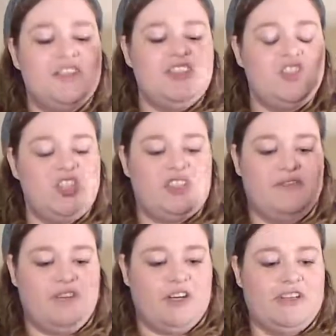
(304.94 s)
this is just a
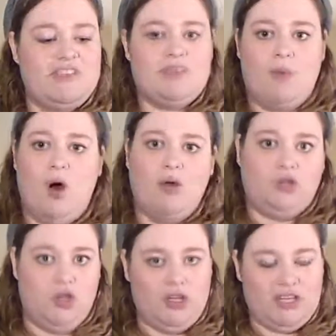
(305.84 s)
very
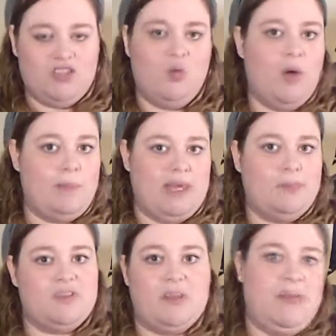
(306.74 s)
small look into what
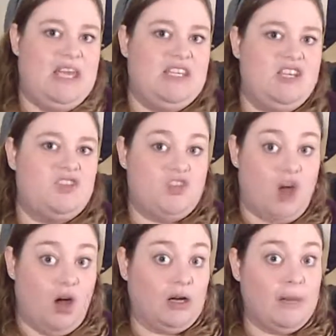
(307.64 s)
people's opinions
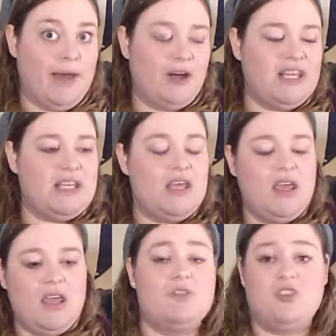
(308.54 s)
are about it.
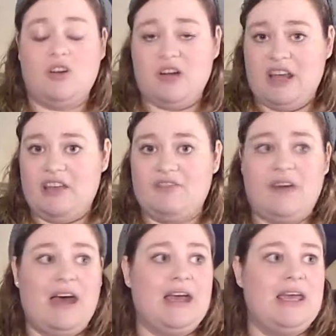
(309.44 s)
I'm sure if
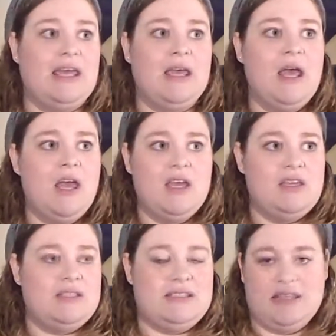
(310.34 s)
I
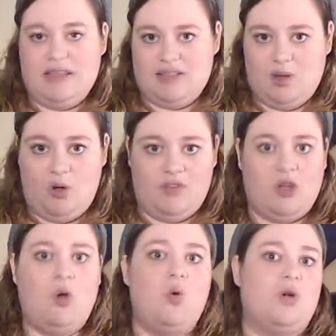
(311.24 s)
did this over the
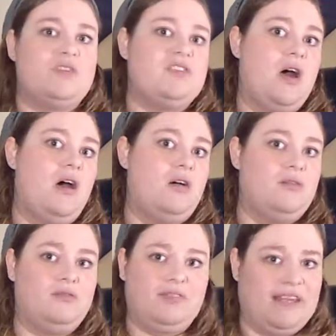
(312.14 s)
course
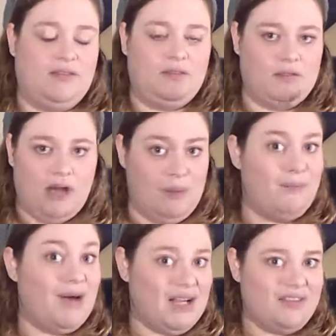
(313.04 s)
of like a
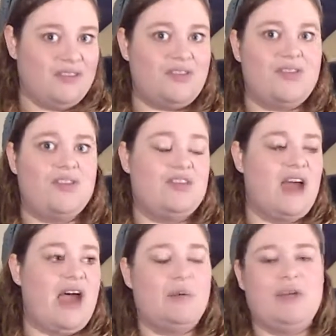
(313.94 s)
month,
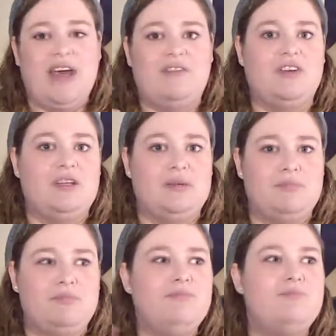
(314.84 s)
I would have a
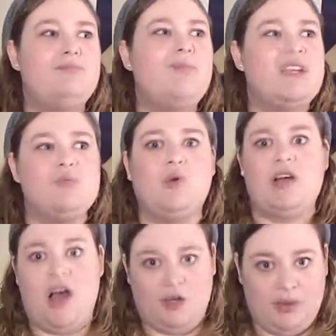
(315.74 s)
much
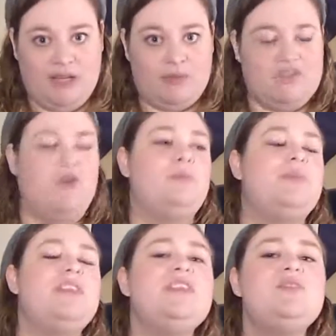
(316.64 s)
more concrete result.
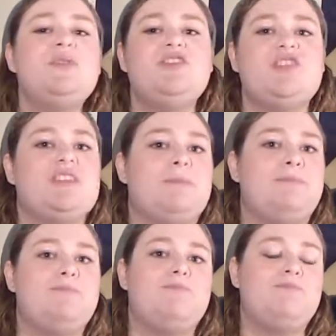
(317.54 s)
But this was just a
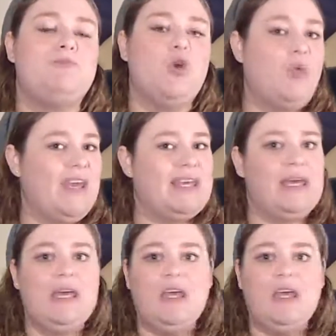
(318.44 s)
quick,